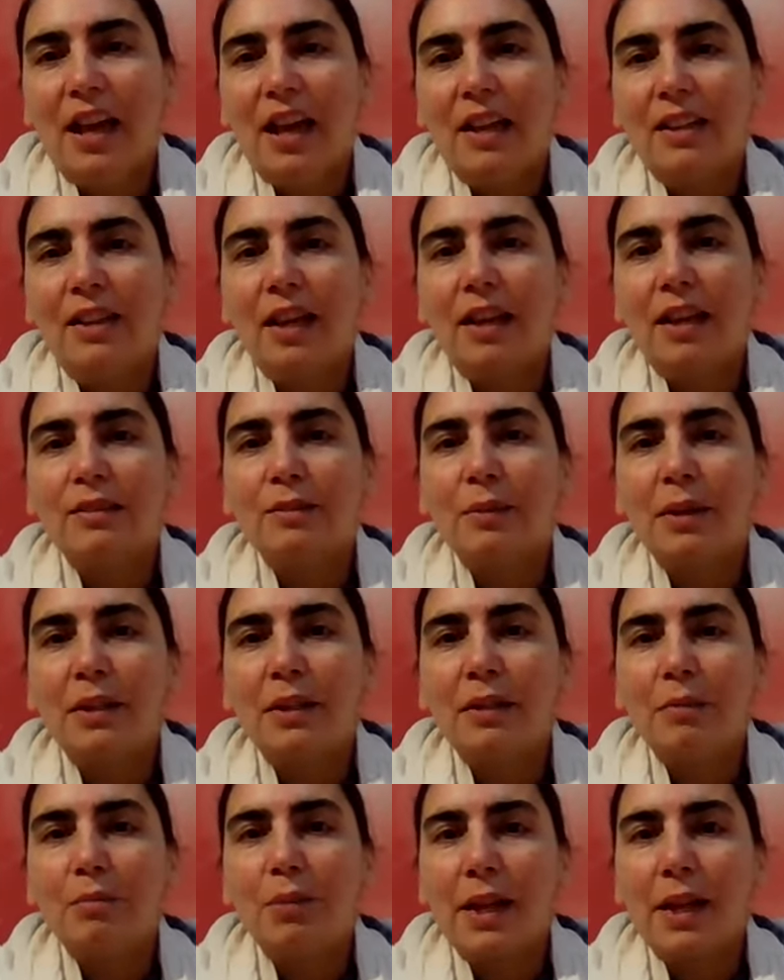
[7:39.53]
And that's
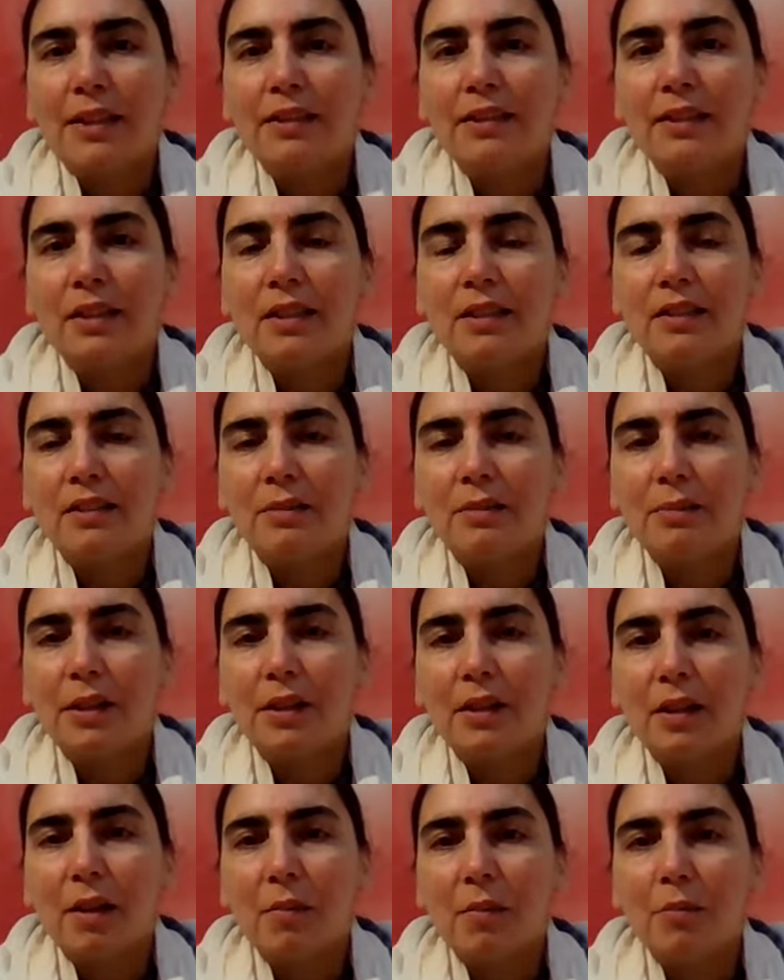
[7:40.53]
when the blessings
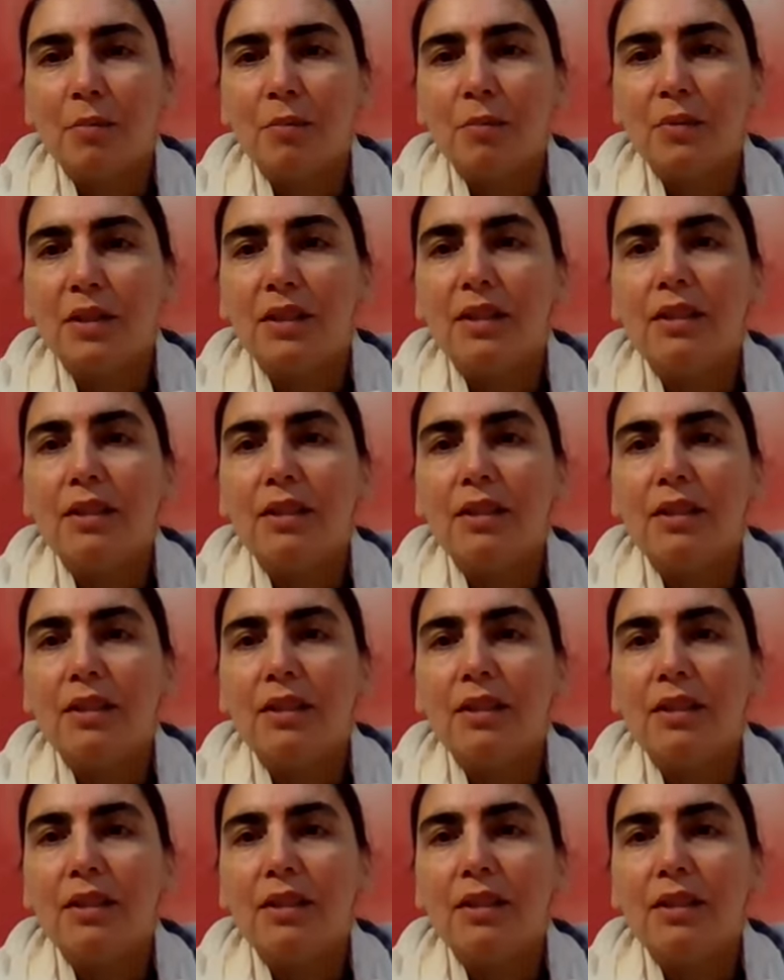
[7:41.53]
become